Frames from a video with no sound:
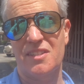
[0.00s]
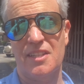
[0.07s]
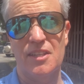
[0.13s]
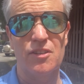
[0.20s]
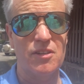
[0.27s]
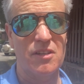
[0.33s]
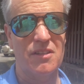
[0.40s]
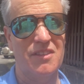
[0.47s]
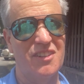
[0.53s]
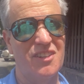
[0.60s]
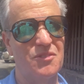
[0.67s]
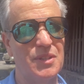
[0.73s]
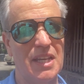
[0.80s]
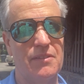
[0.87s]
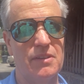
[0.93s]
here and they
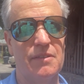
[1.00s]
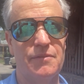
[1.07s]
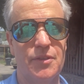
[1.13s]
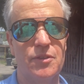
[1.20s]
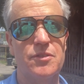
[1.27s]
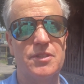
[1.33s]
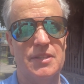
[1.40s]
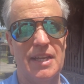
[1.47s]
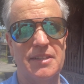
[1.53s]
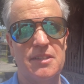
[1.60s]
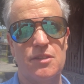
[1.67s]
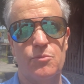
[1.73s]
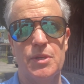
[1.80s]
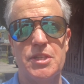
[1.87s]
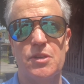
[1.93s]
don't really have any views, and that's
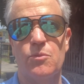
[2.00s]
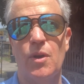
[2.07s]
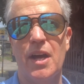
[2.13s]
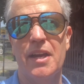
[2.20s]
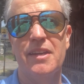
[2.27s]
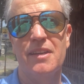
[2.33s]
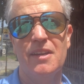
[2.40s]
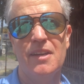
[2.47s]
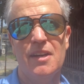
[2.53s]
the reason why.